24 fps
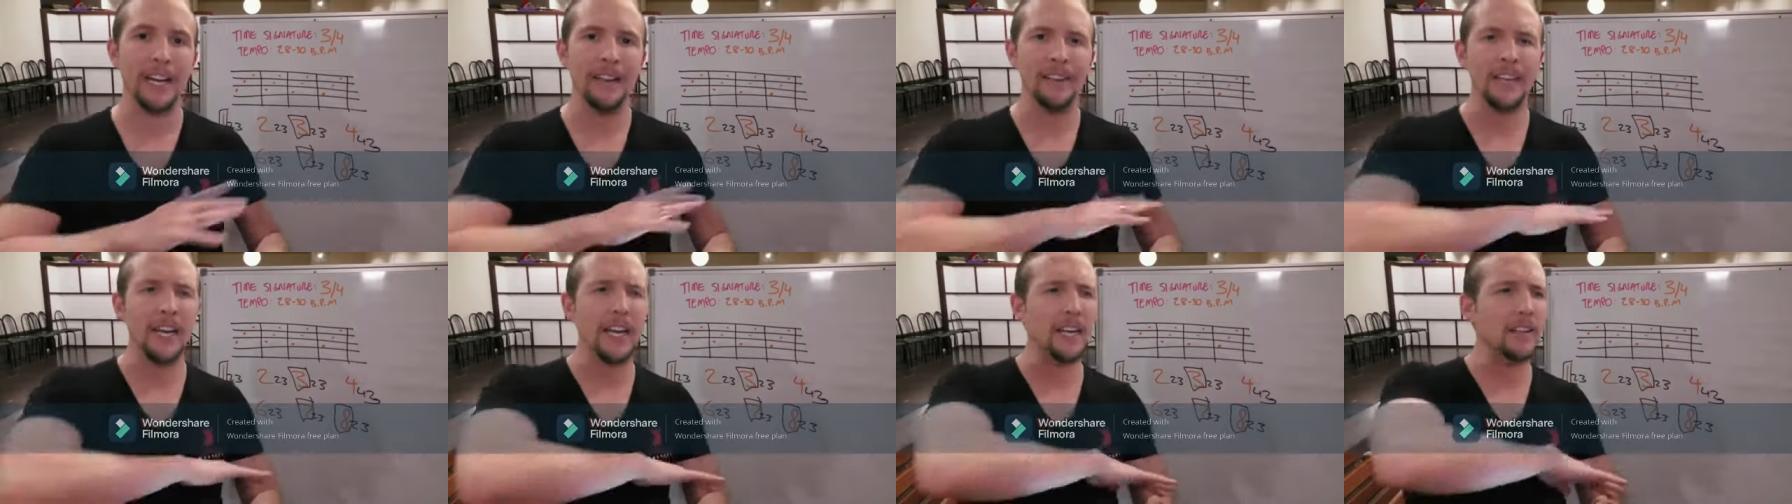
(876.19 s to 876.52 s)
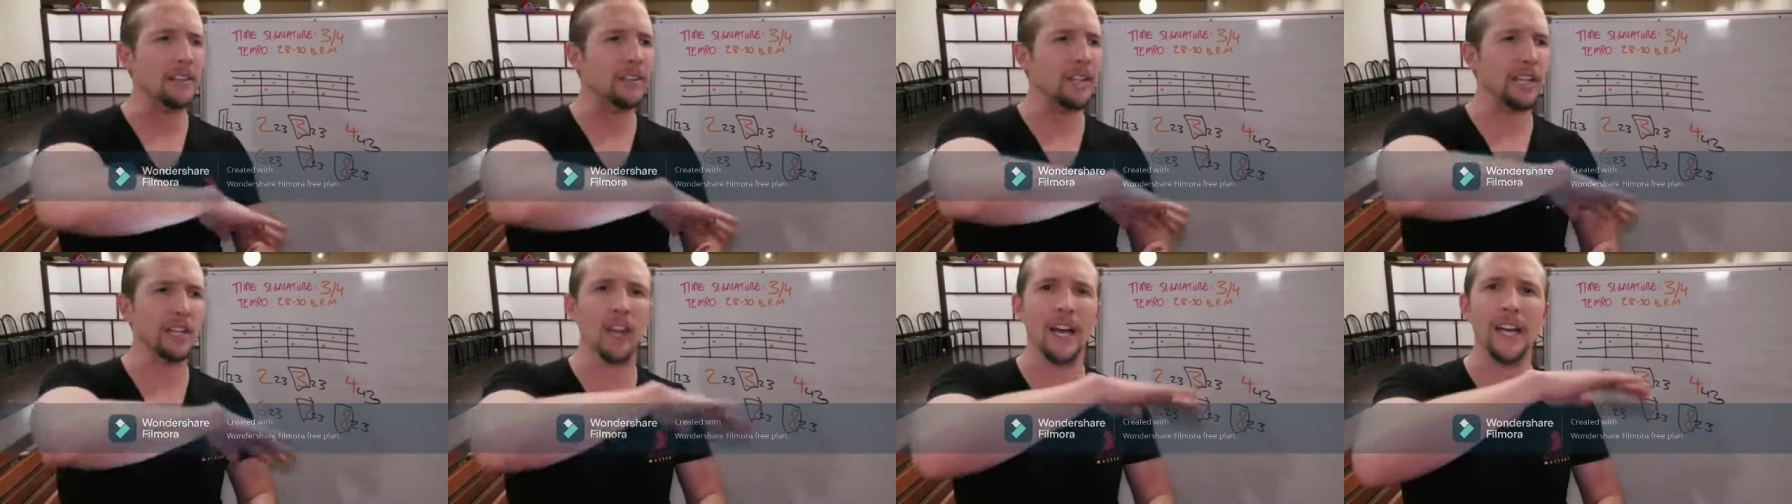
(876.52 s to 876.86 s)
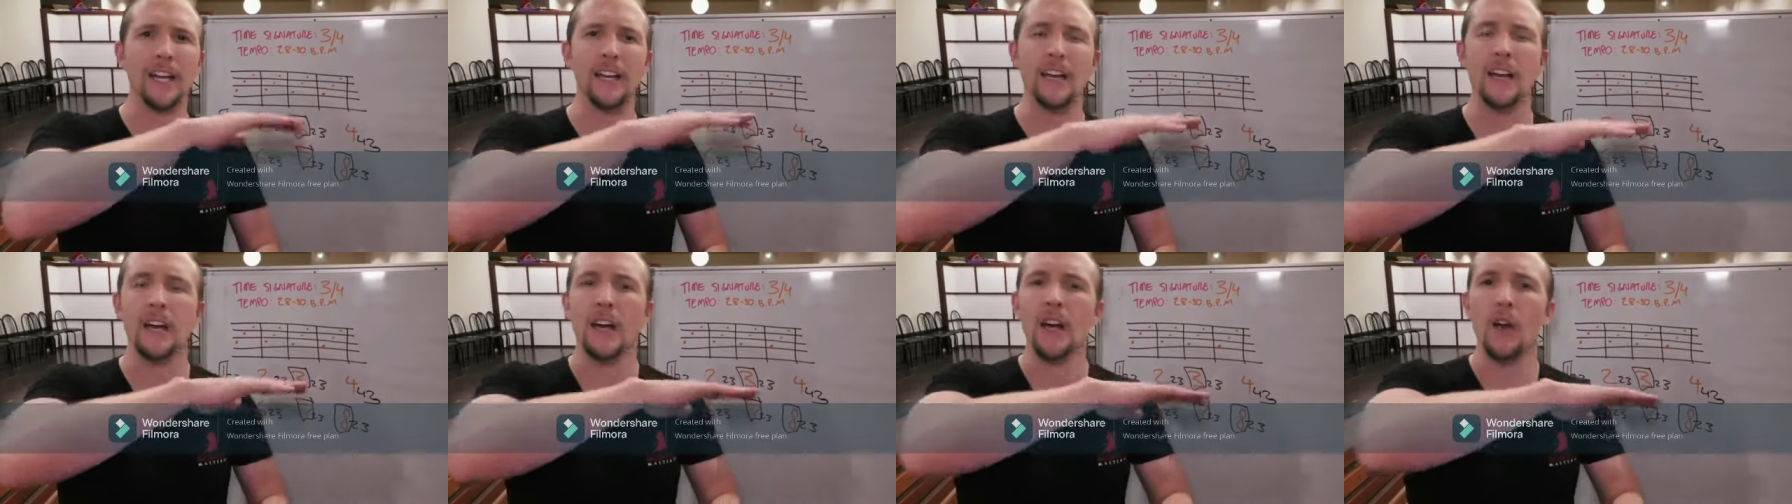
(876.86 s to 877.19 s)
They're
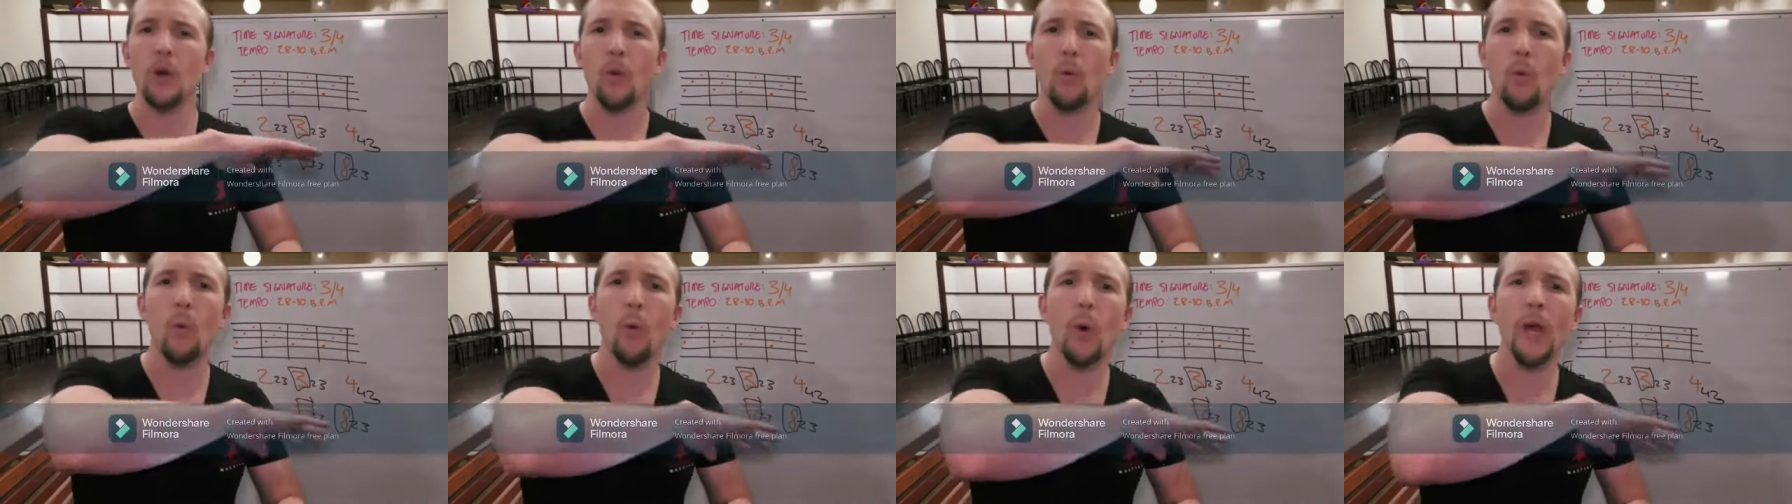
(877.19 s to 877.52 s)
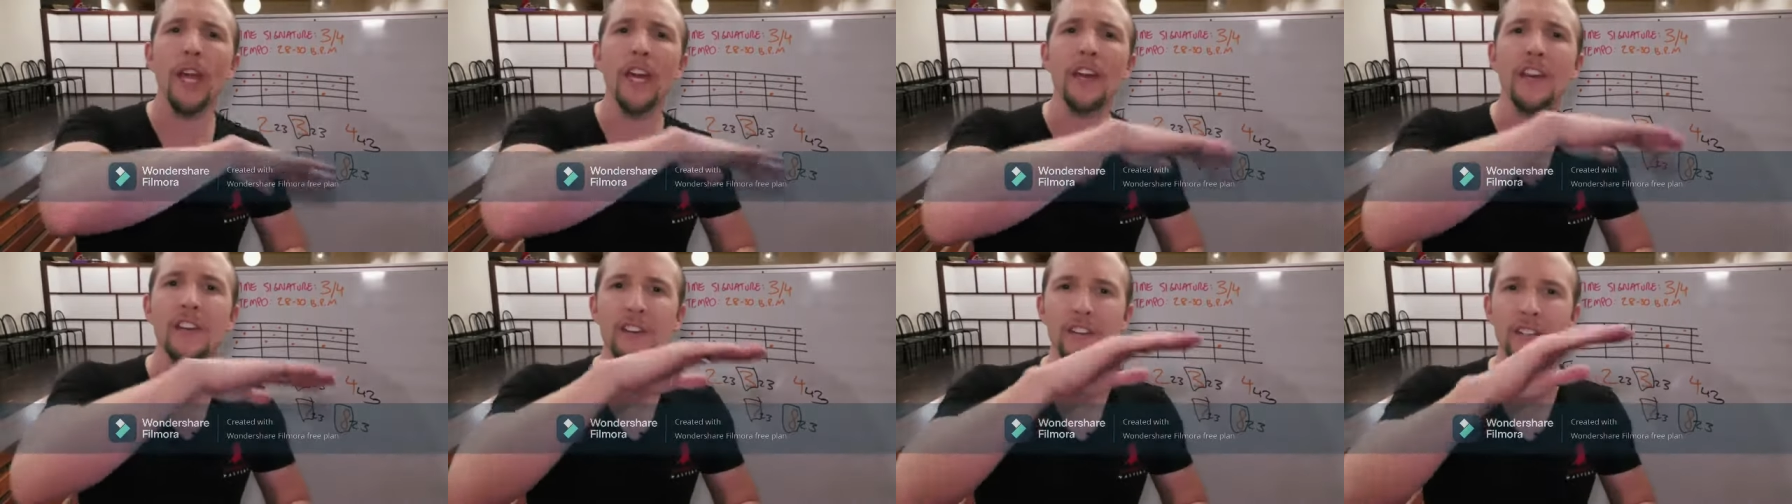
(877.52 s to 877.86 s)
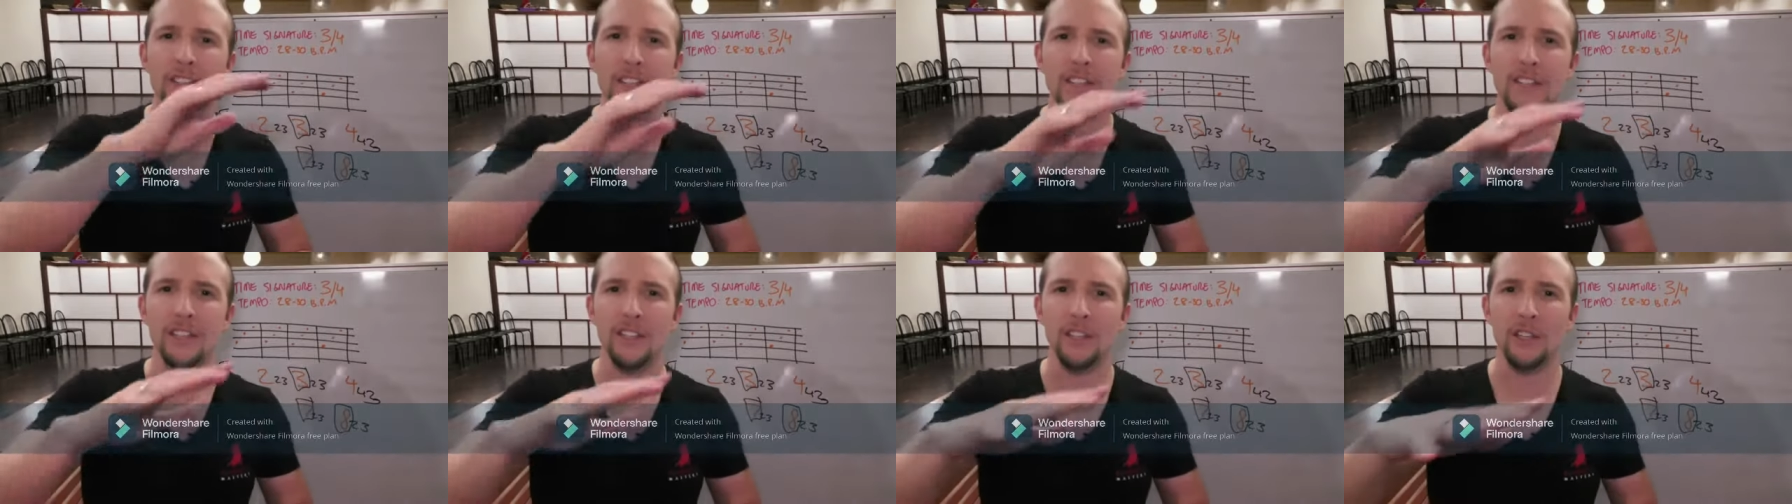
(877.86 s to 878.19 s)
like wind,